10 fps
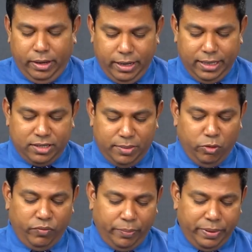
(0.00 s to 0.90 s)
Let's
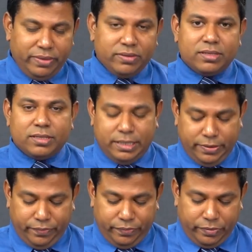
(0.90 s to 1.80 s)
remove the pins
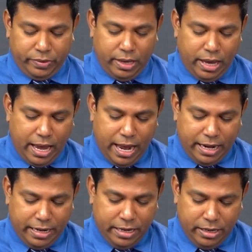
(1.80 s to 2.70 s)

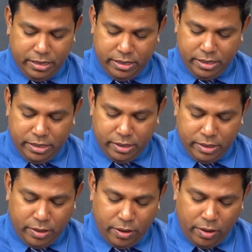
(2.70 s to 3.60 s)
and
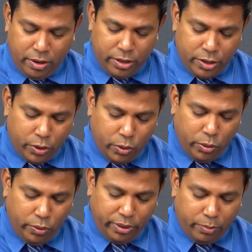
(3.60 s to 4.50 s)
draw the